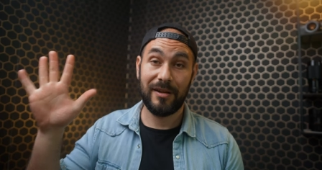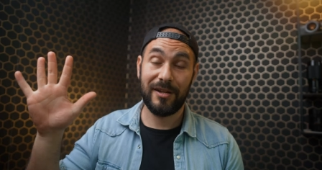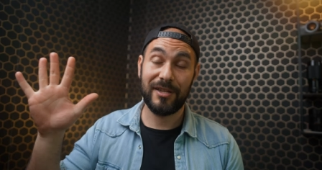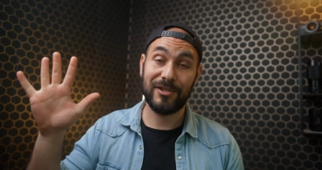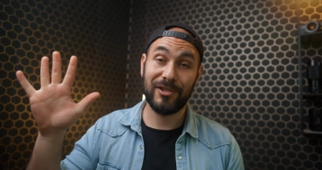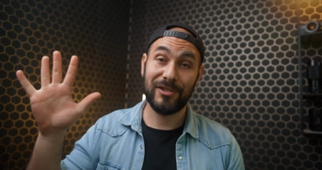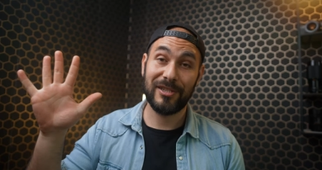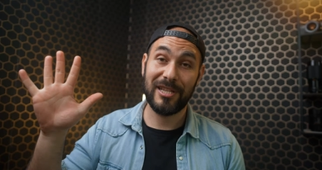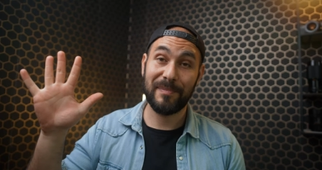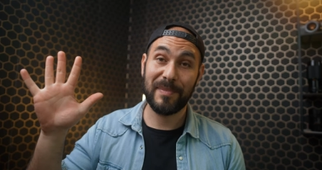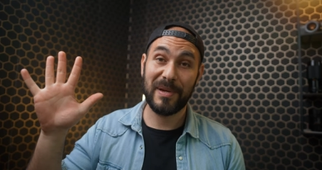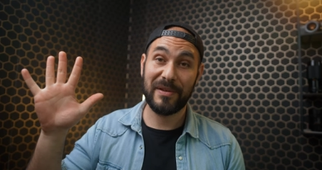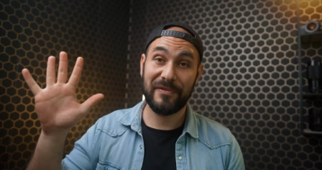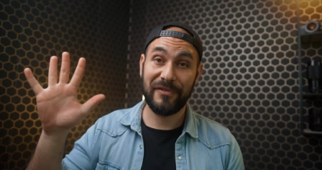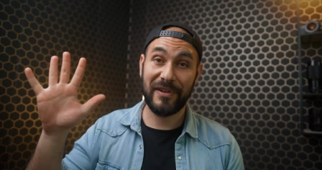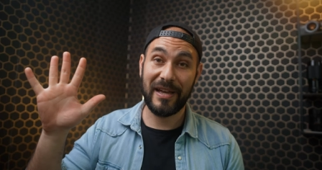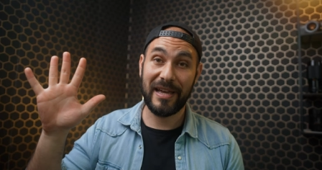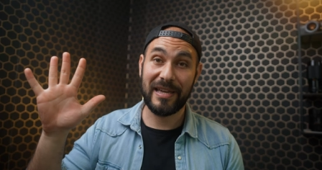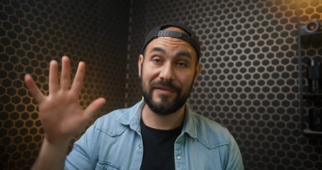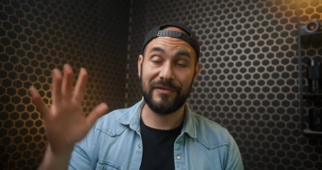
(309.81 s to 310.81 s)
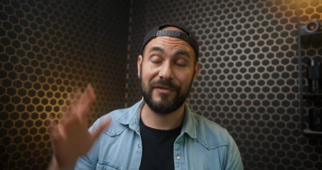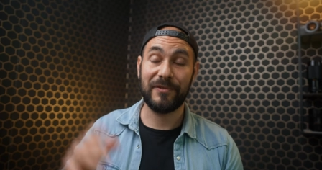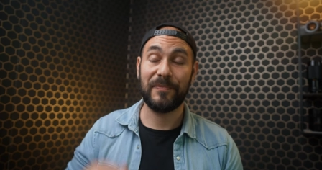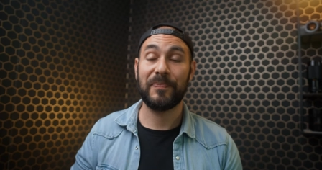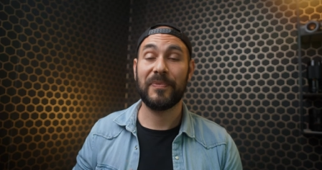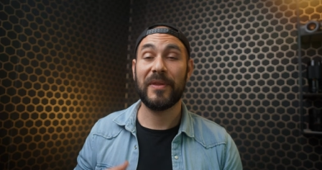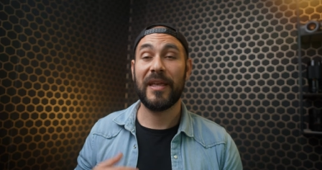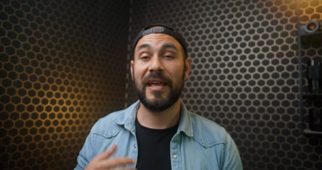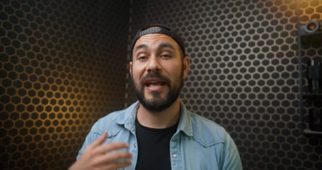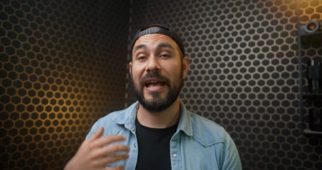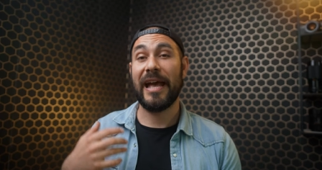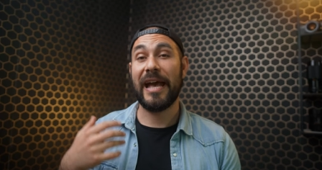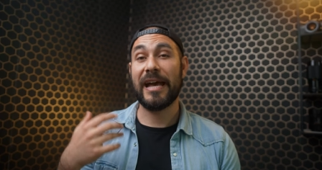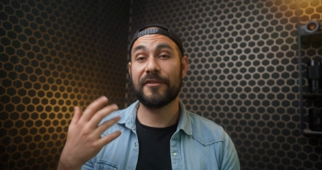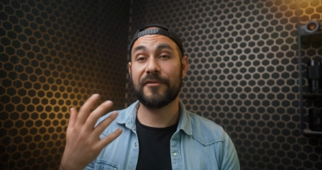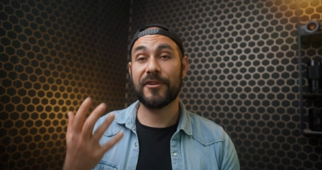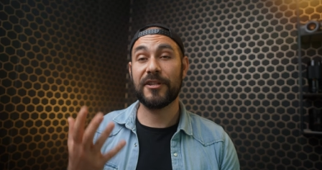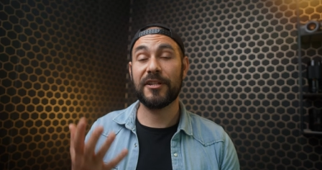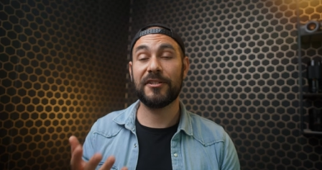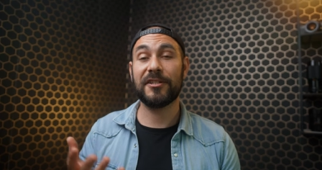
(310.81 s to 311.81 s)
Reason number 5. I
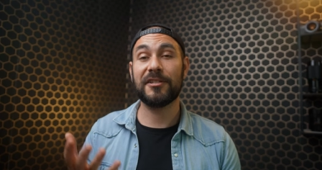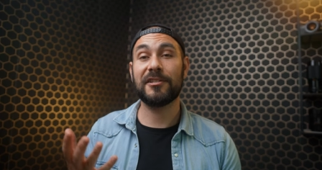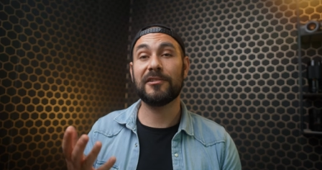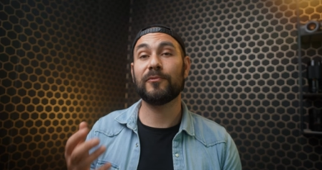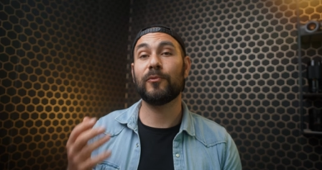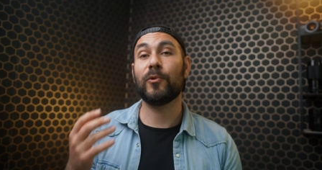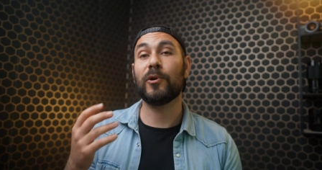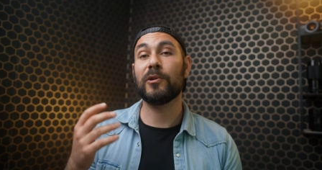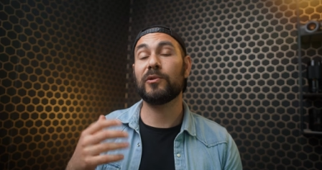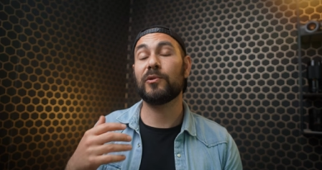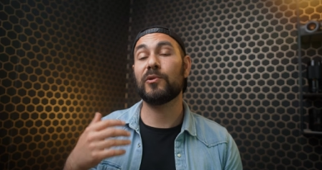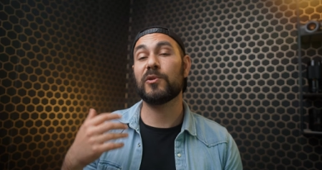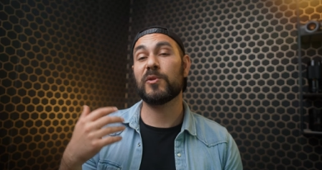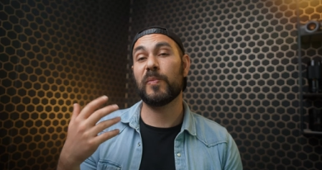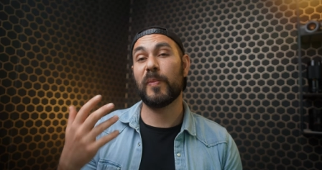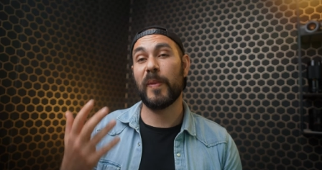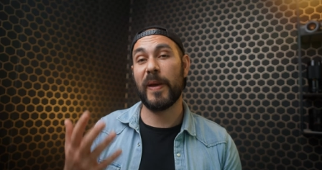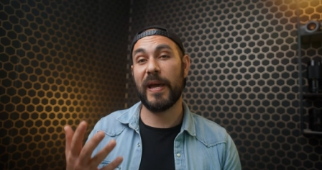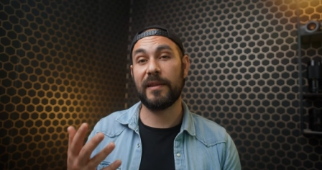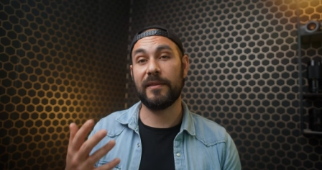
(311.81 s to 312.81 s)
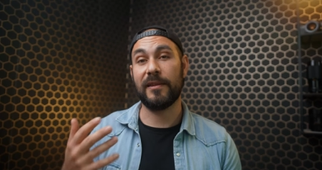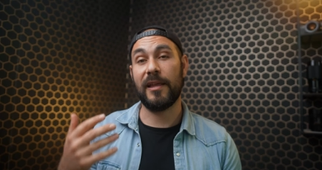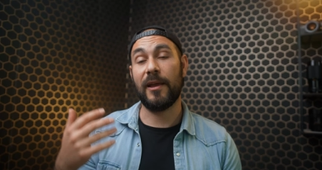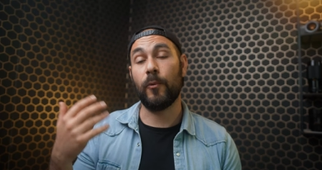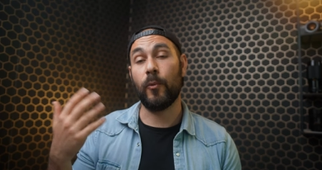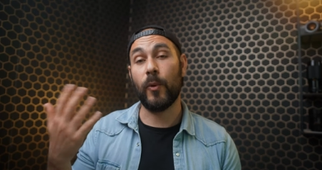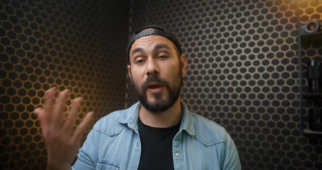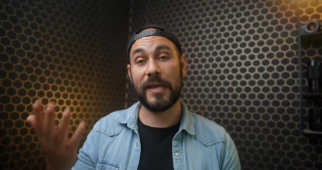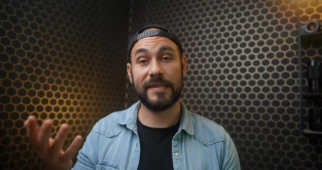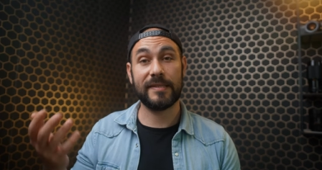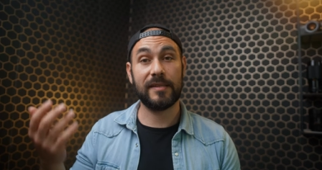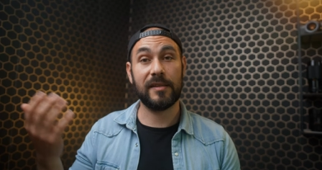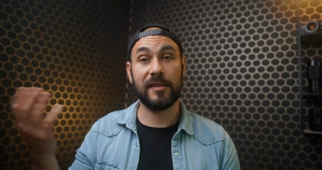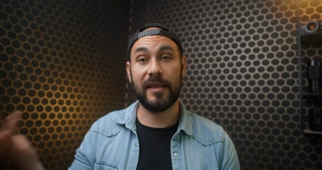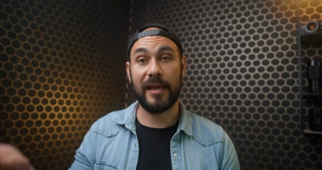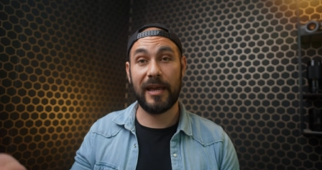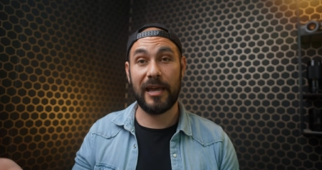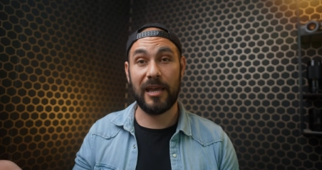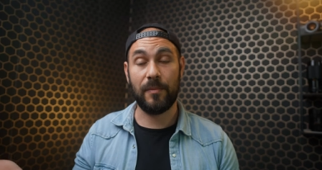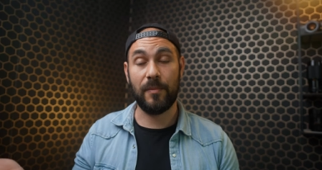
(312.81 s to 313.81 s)
really didn't want to spend and waste
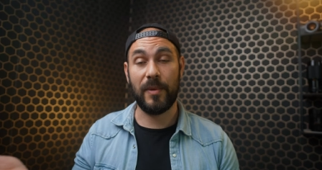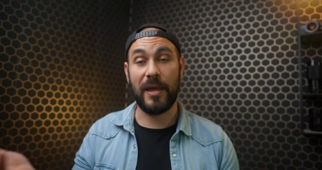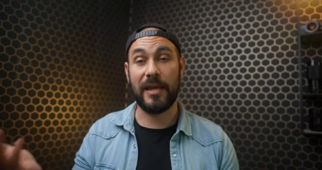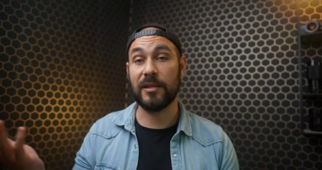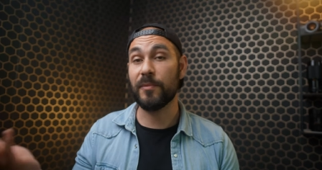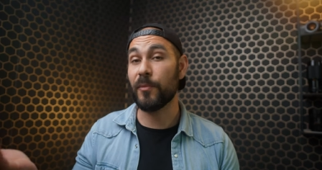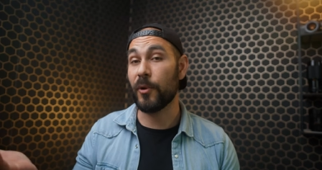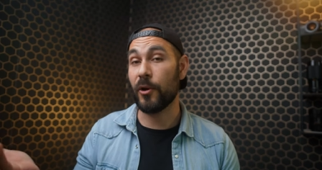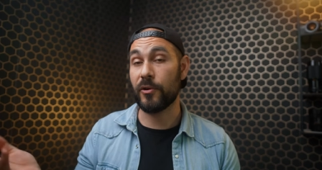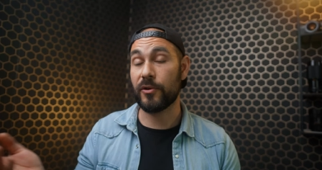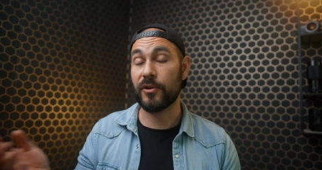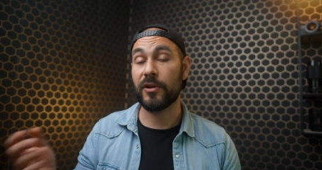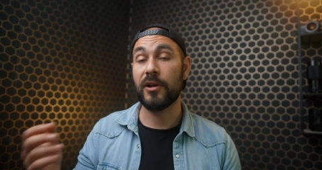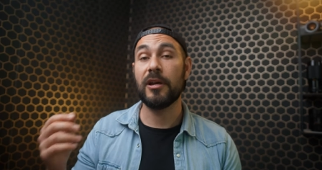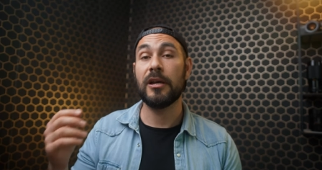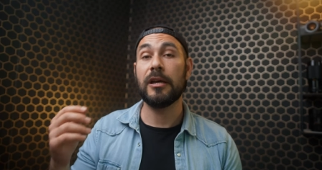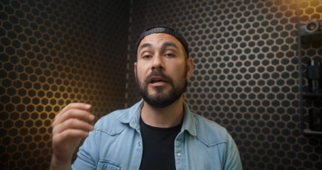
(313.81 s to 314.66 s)
time anymore